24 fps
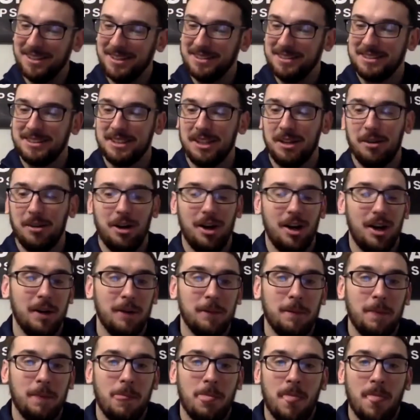So
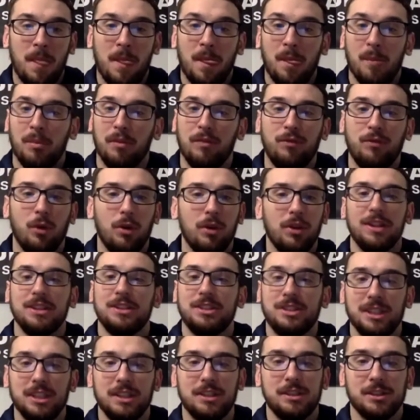before
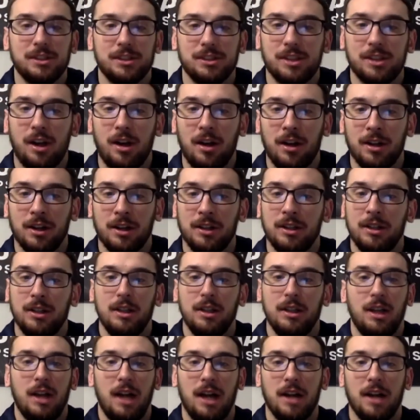this season started,
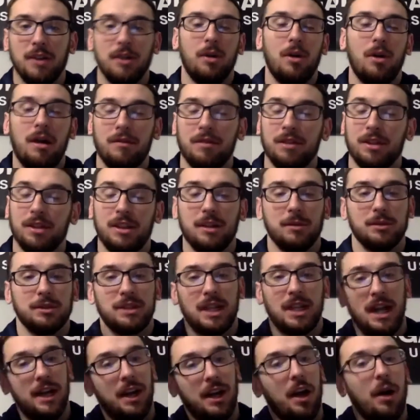I know everything was
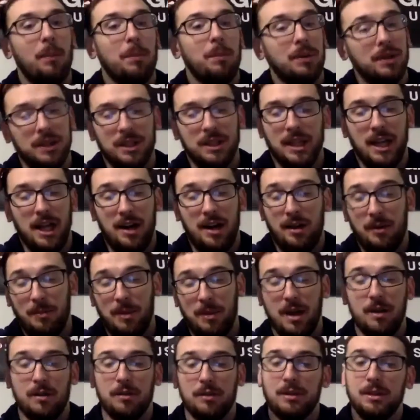kind of up in the air
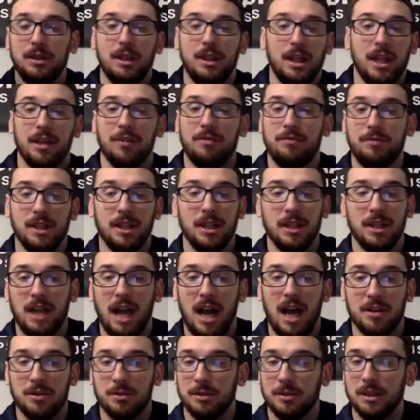about if
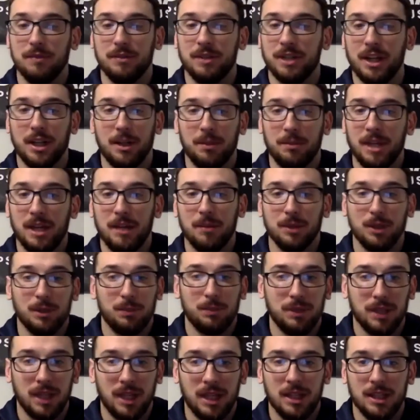guys were even going to be able to
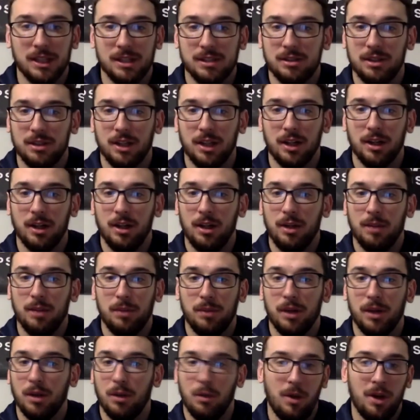play this year.
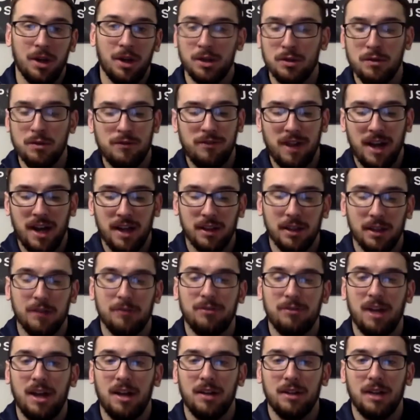But when you finally
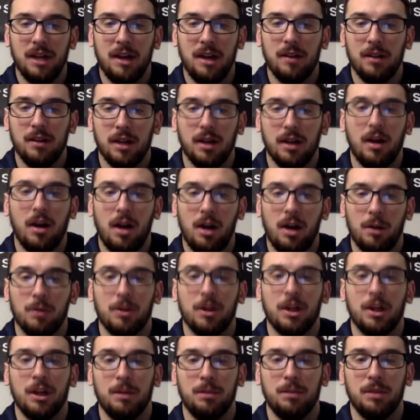found out, like, all right, we're
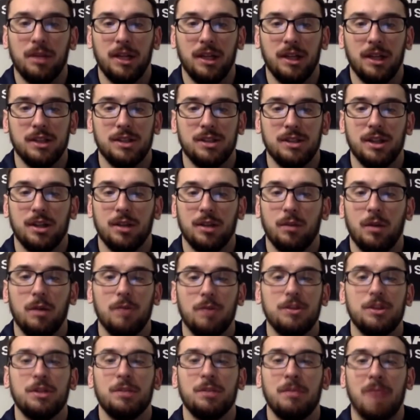going to play this year, what
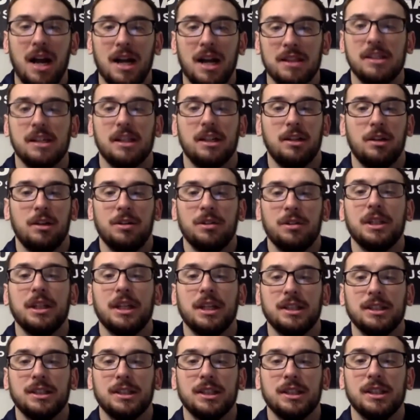was your mindset going
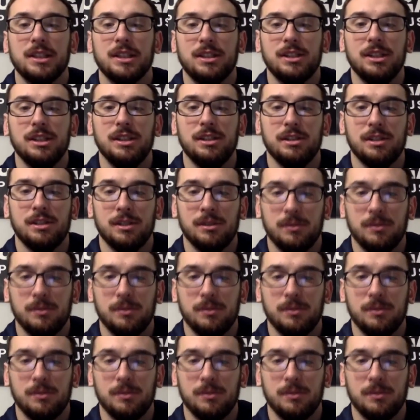into the season?